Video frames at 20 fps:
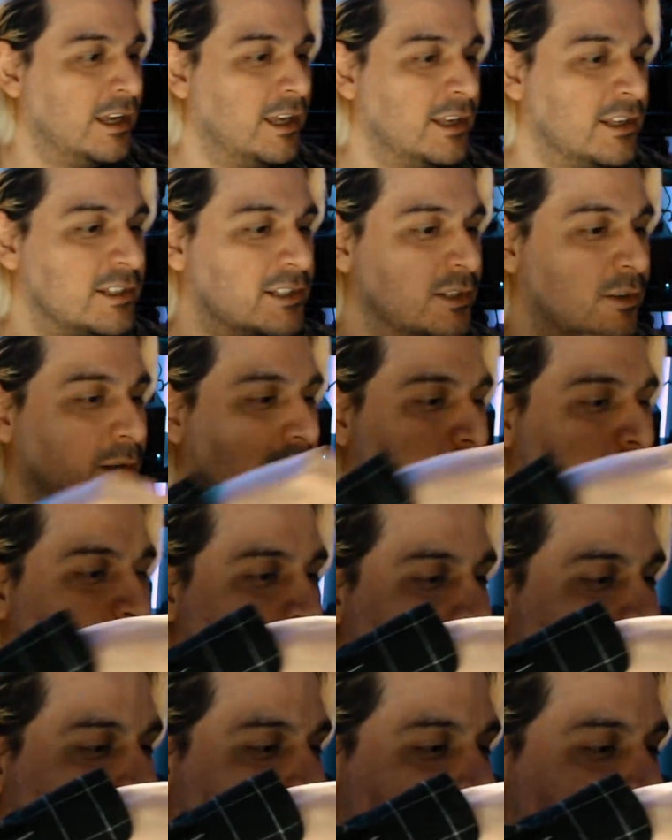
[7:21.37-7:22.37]
So let me
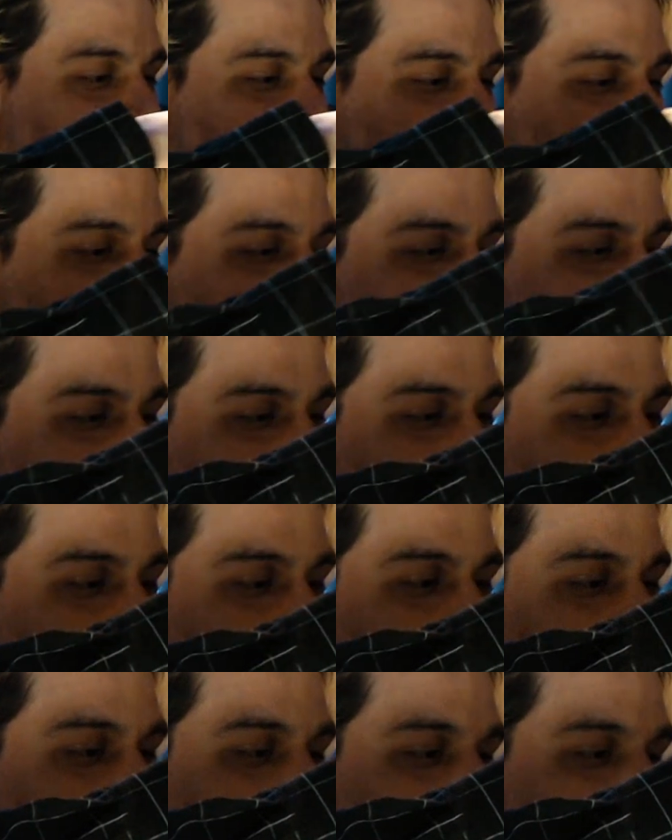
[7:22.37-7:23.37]
go ahead and take this guy
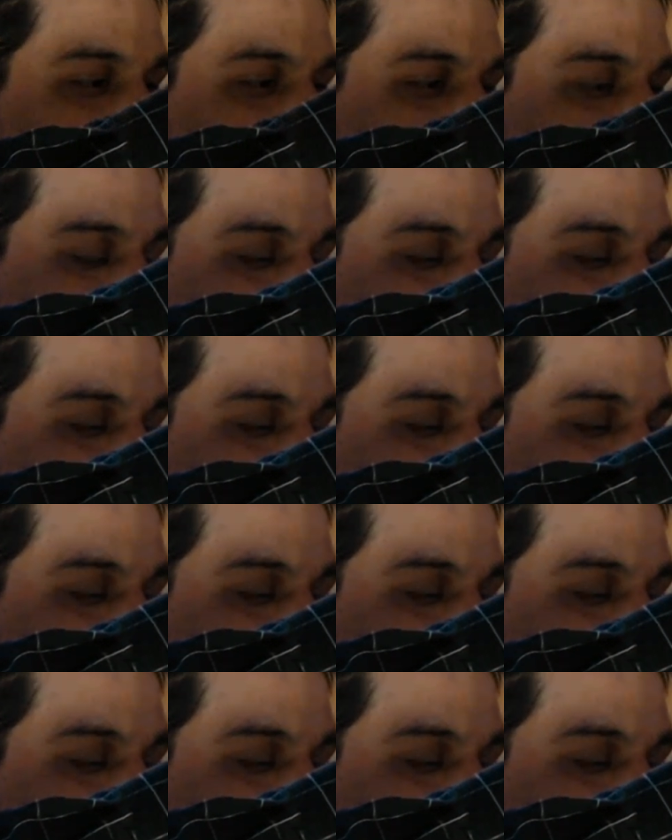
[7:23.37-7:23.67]
out